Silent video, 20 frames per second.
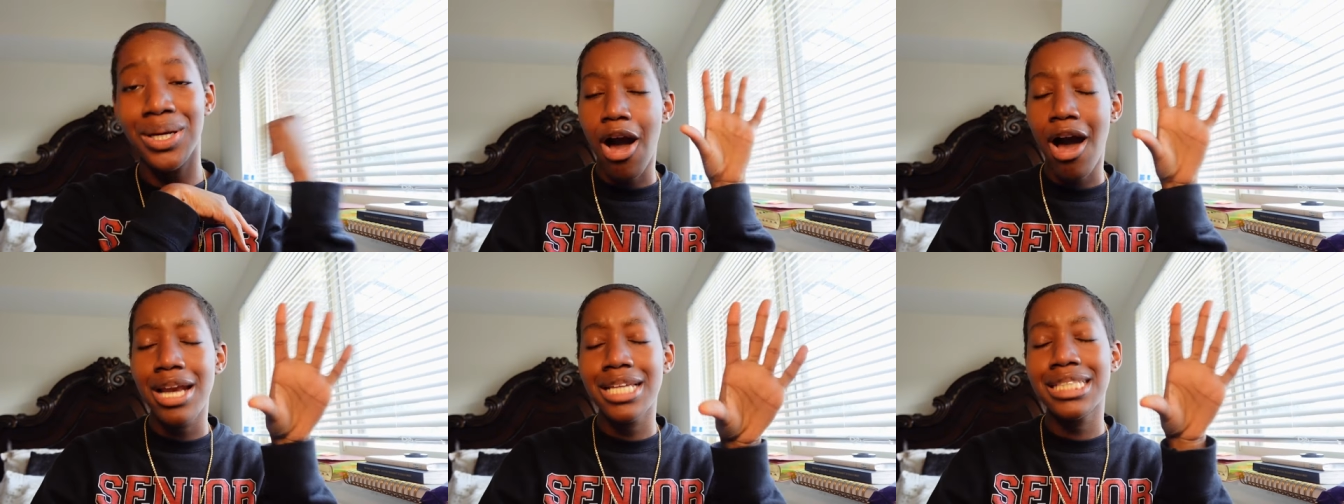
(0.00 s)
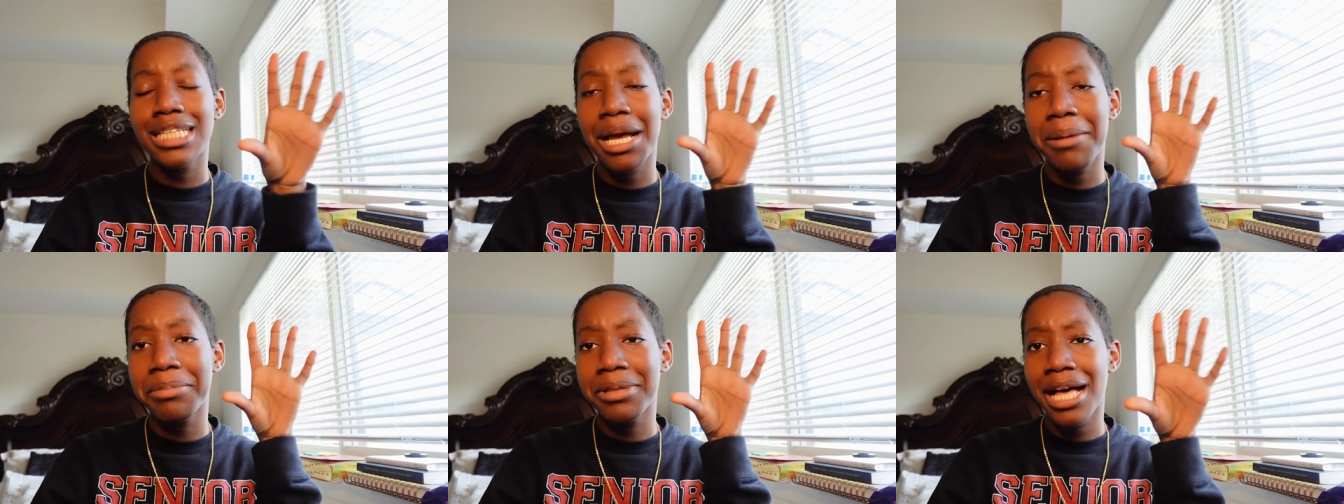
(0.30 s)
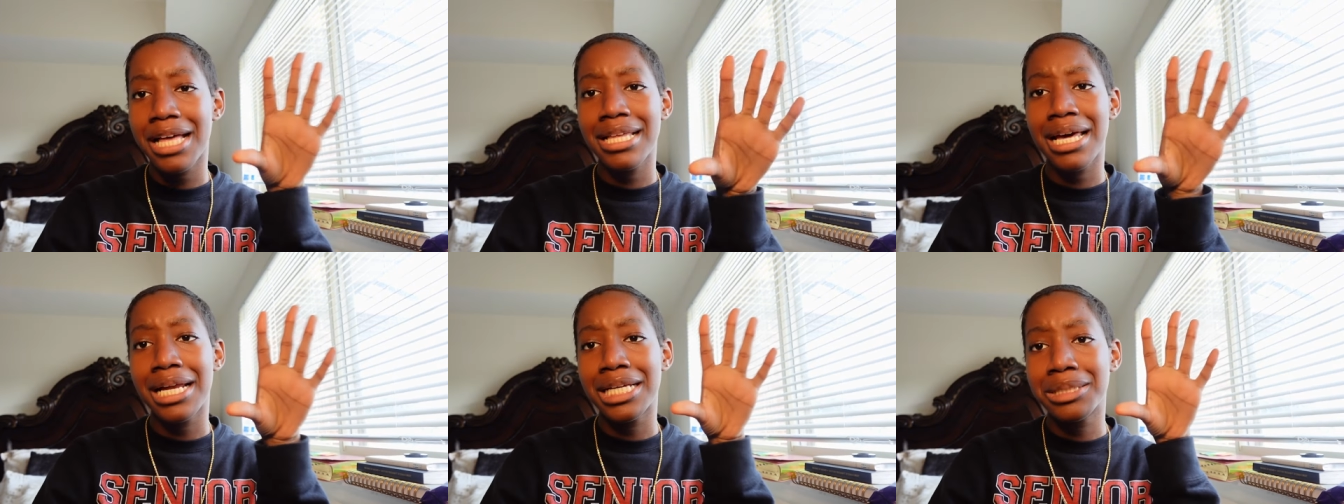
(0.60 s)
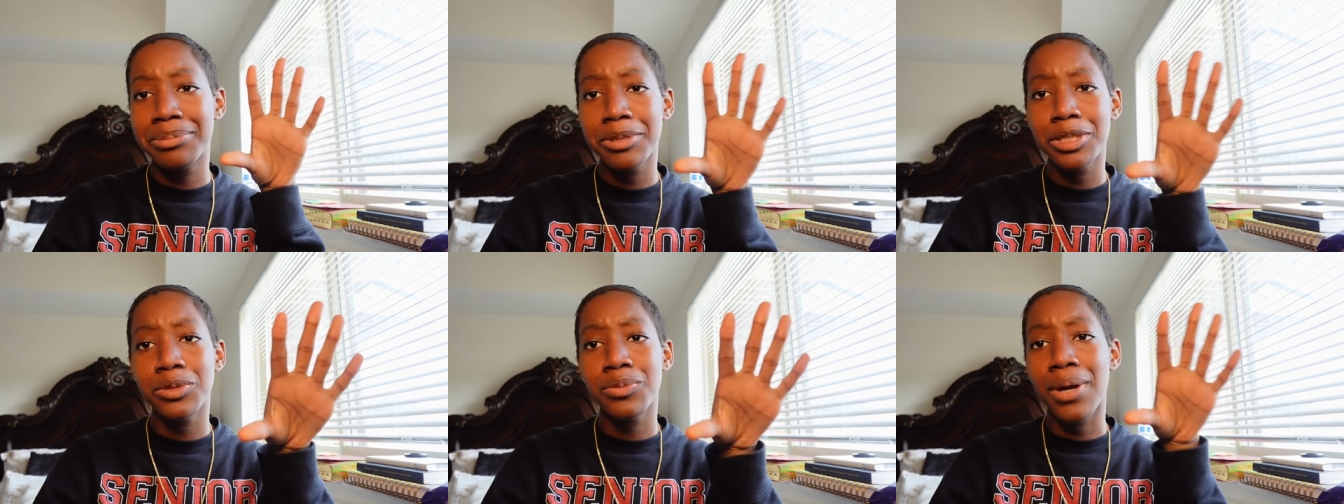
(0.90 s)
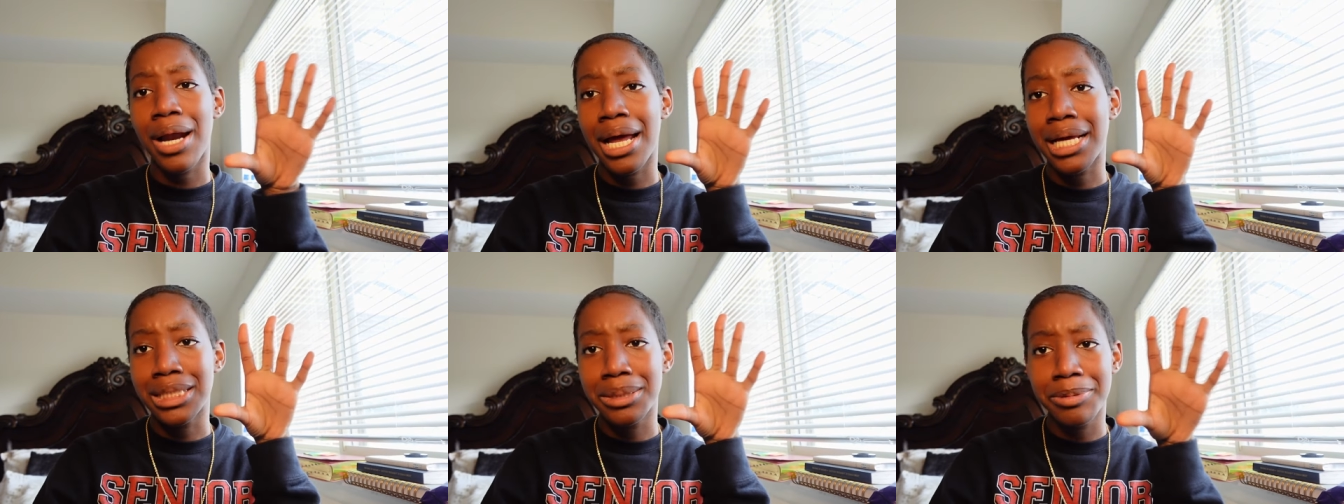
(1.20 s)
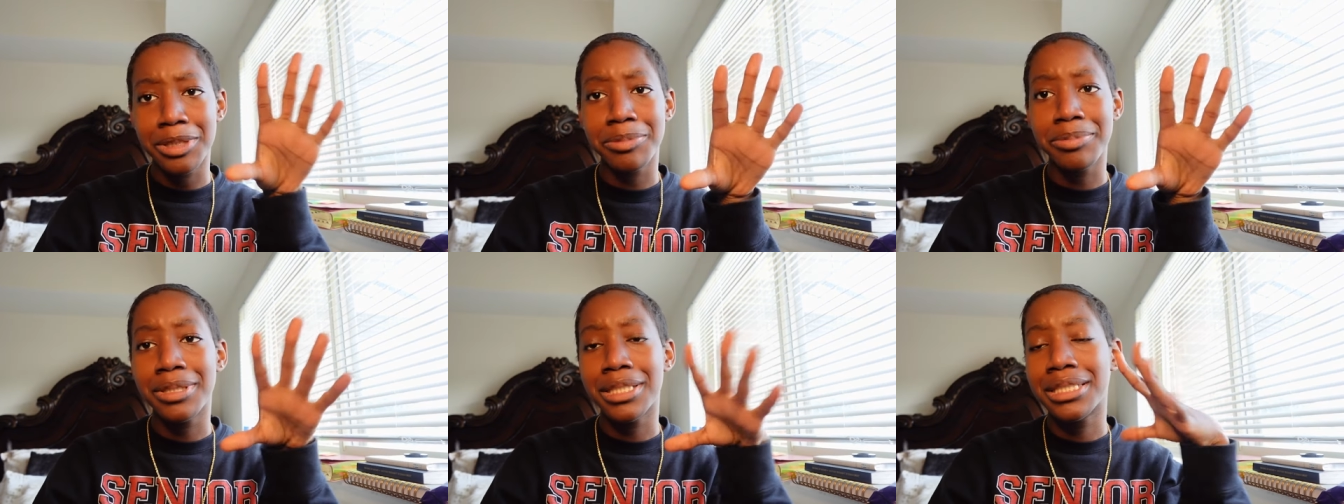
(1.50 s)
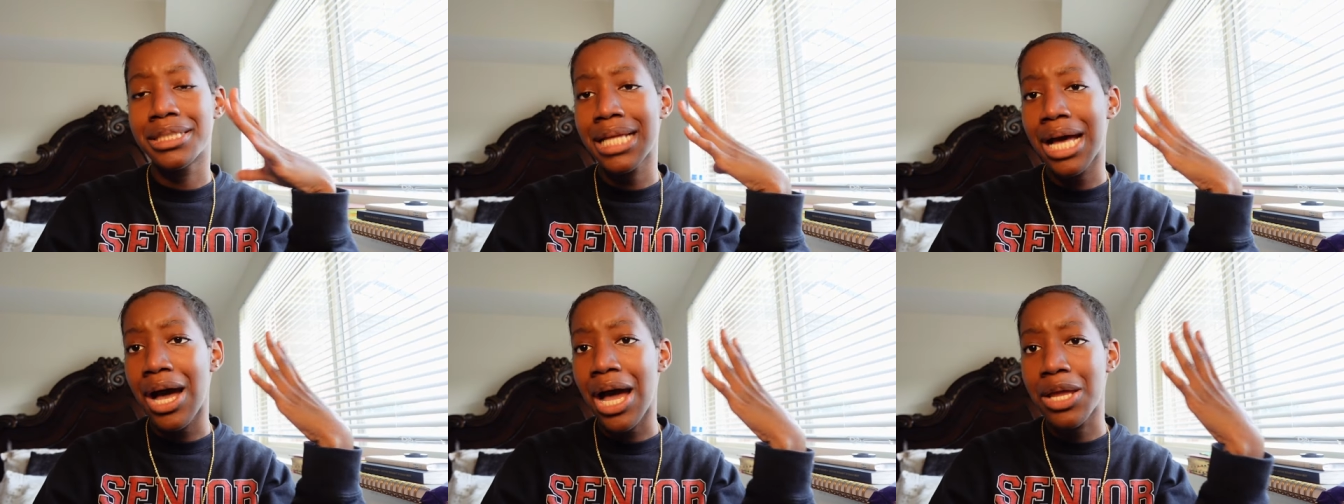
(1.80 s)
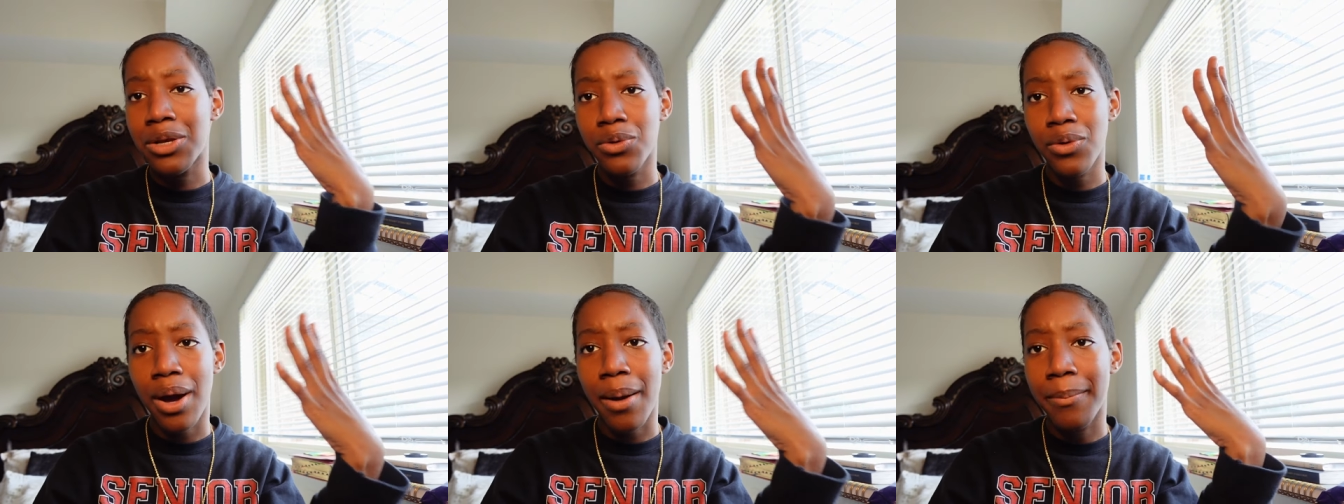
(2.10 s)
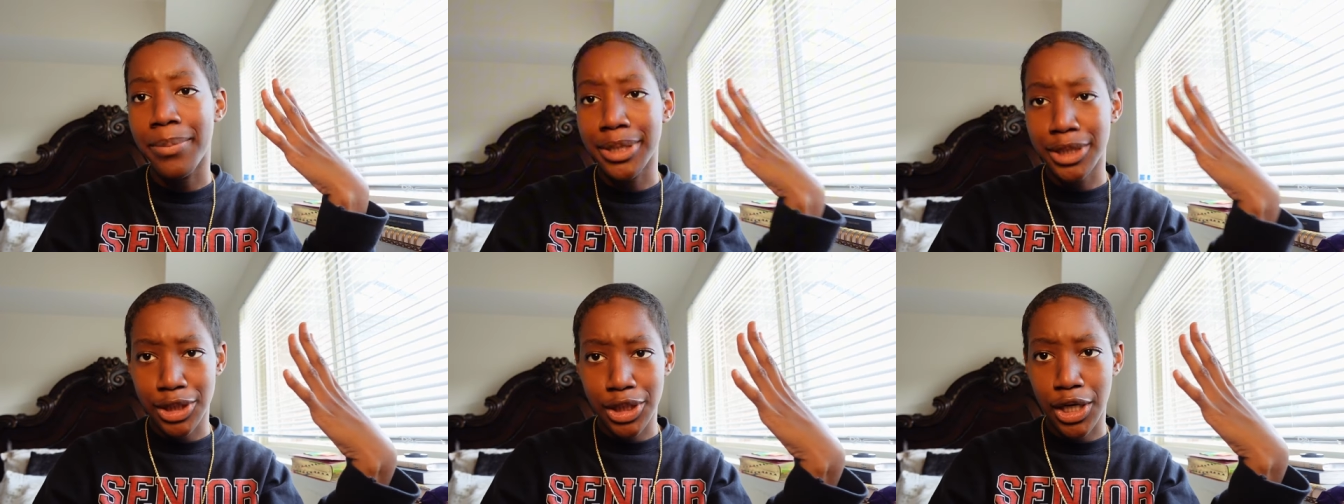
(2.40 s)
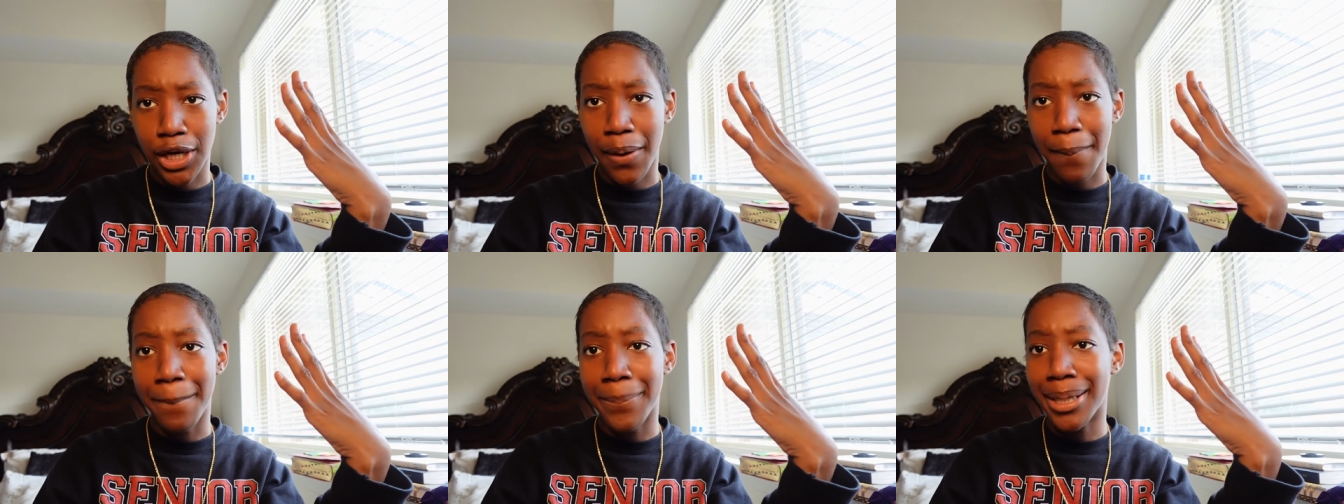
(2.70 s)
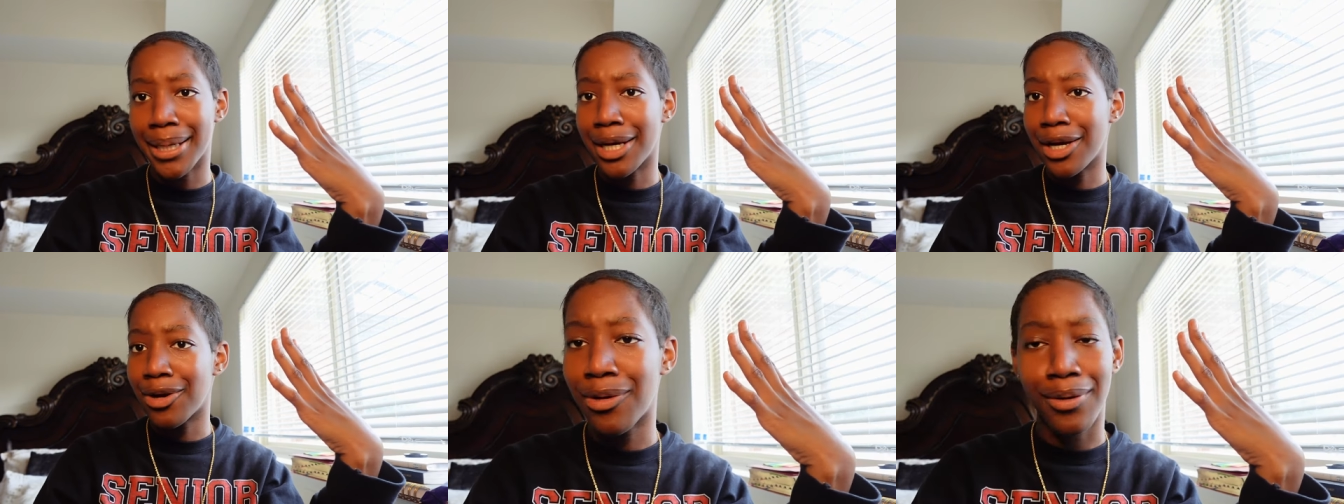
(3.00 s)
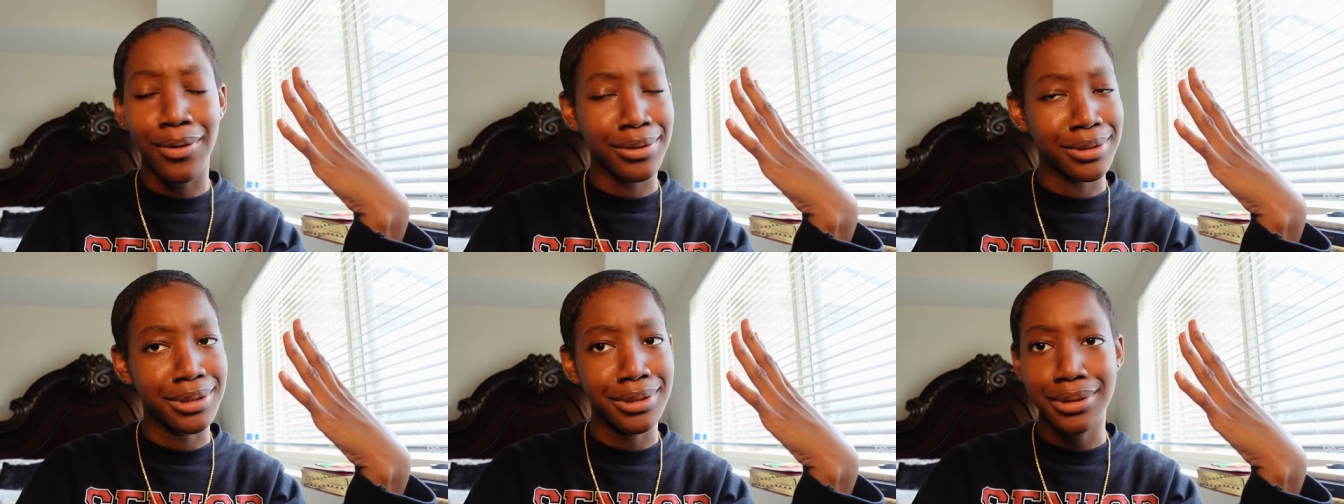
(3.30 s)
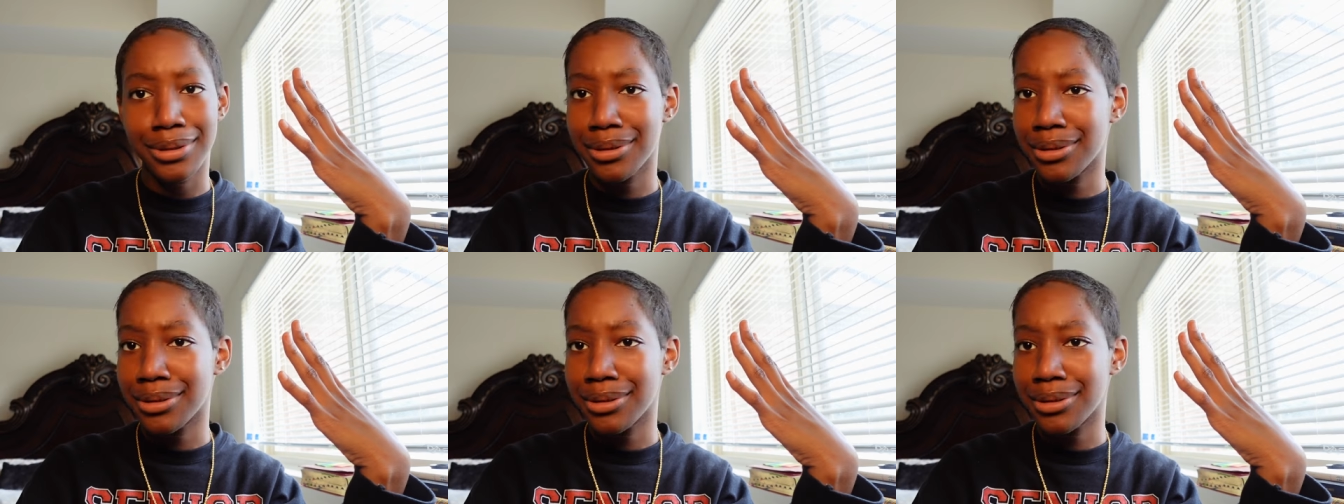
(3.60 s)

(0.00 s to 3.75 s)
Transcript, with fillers: Honestly, I'm glad I experienced what I experienced because now I know I'm mature, but Lord,